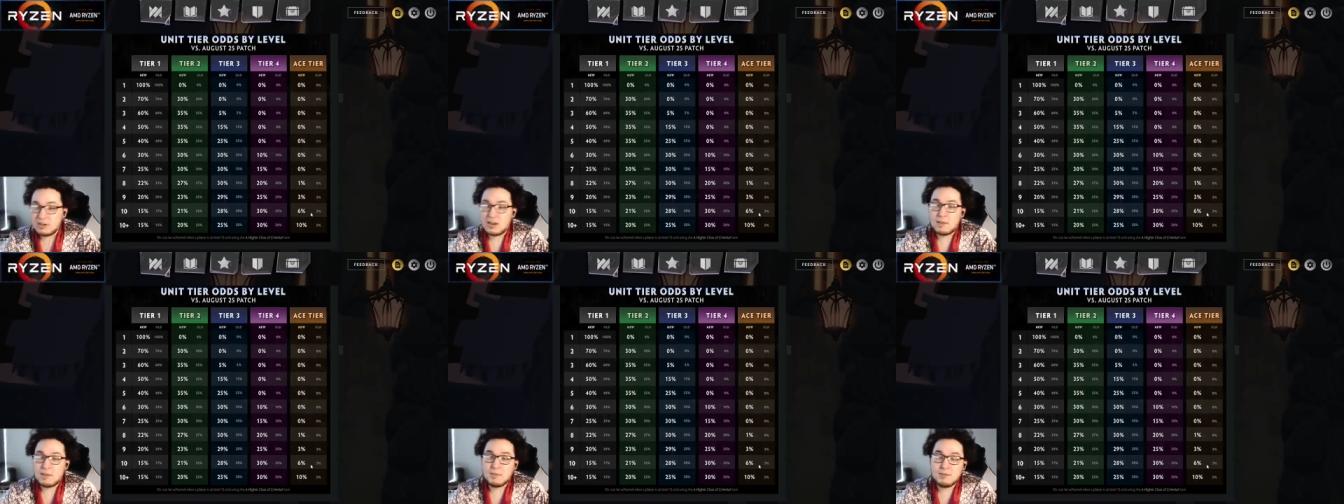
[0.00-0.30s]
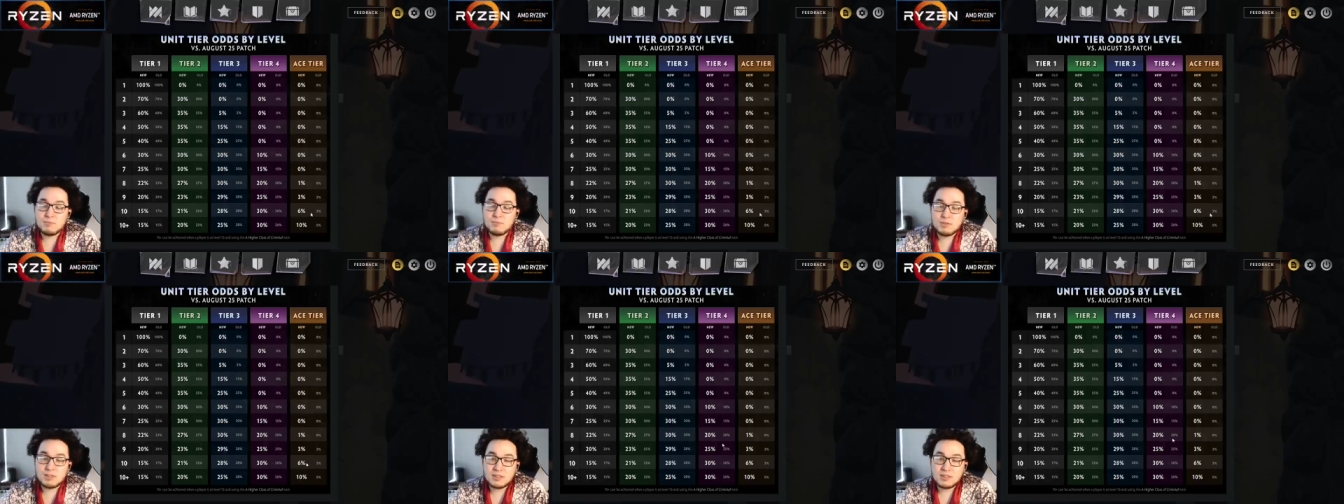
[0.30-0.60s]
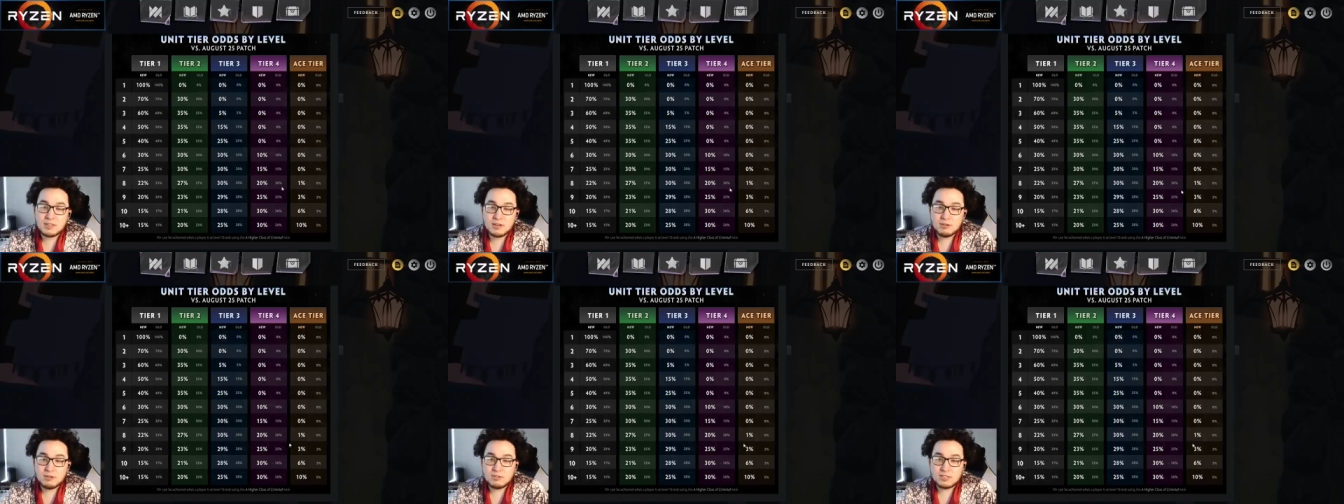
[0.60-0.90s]
I mean, with
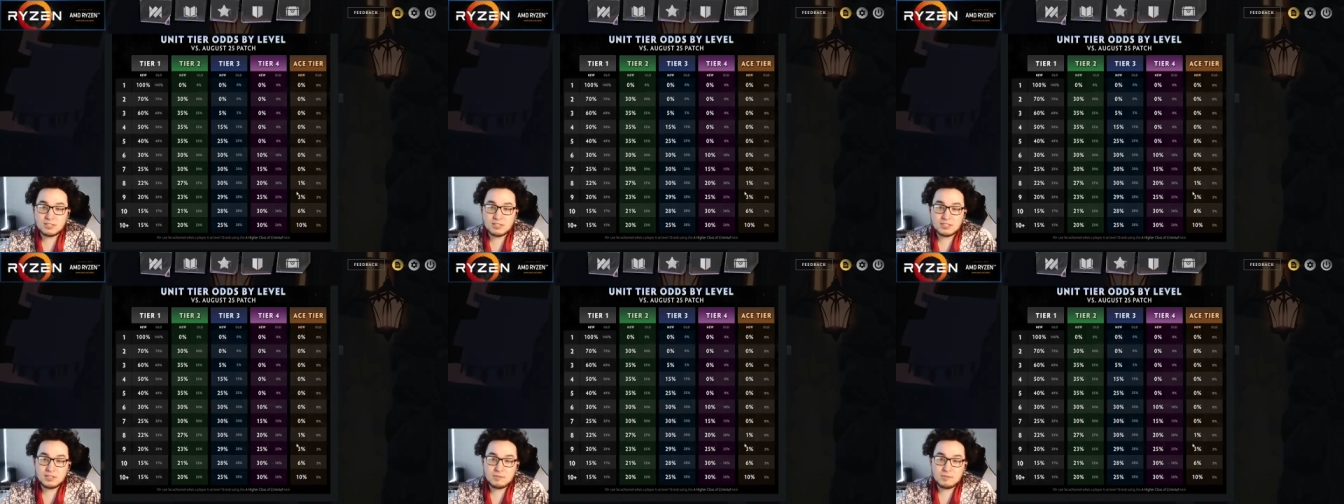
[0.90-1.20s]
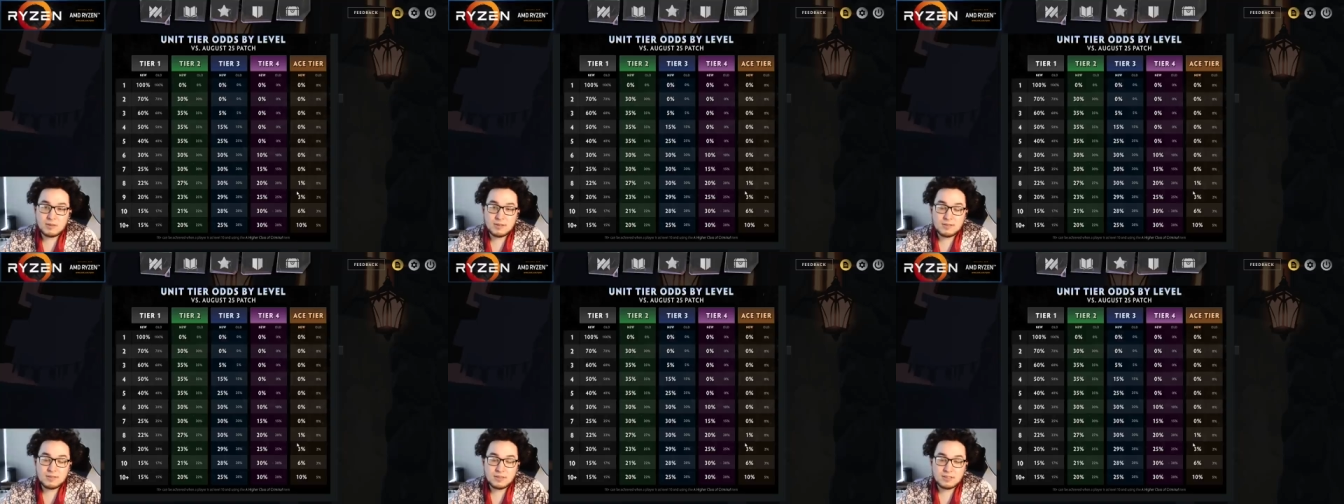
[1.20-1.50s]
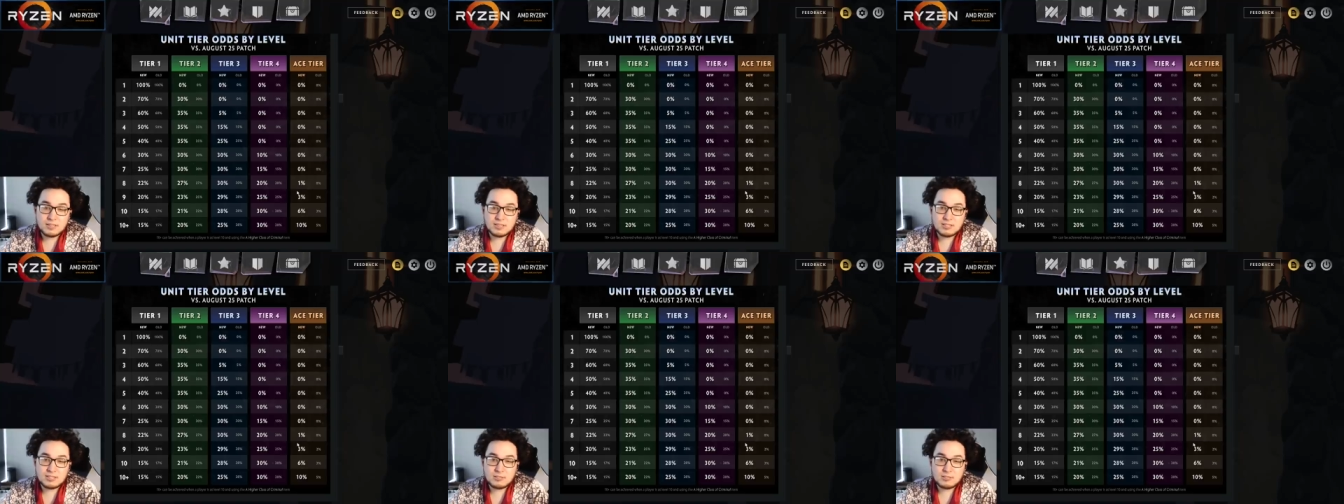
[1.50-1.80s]
the new system, I think
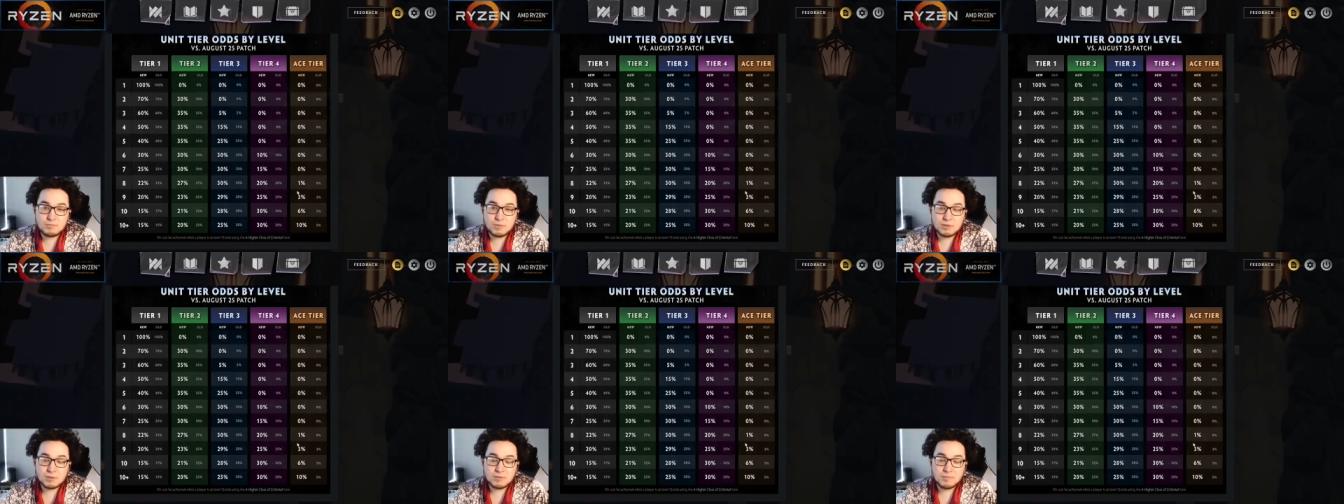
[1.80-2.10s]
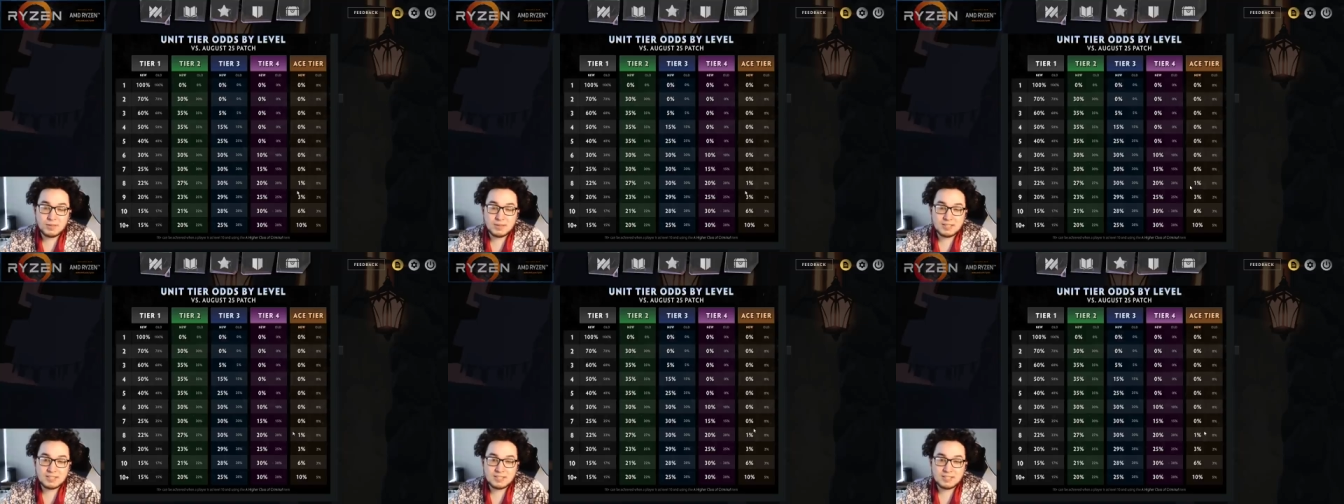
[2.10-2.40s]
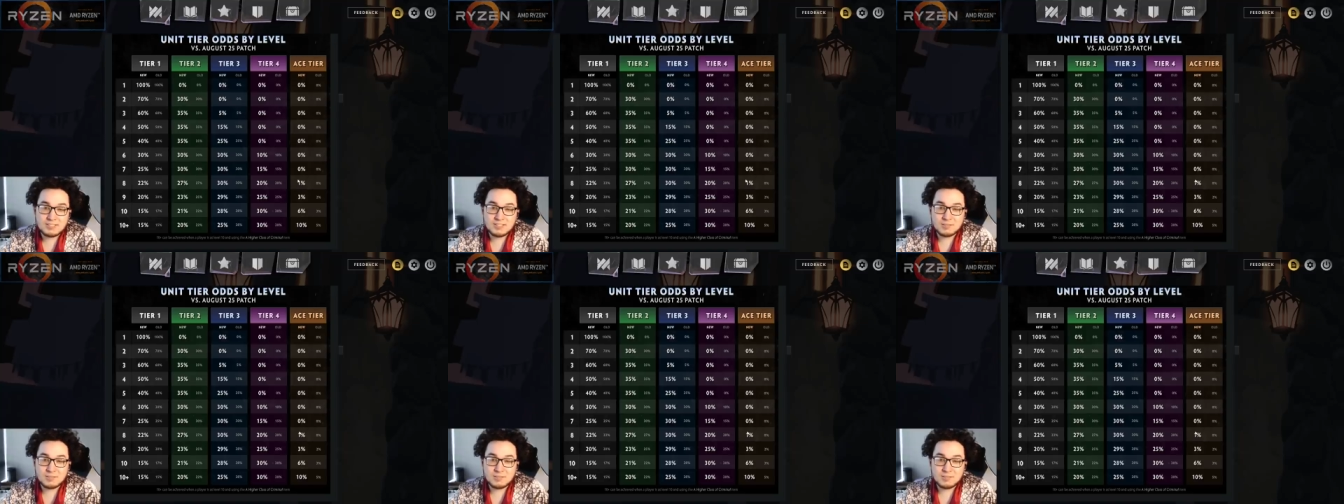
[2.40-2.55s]
this probably makes sense.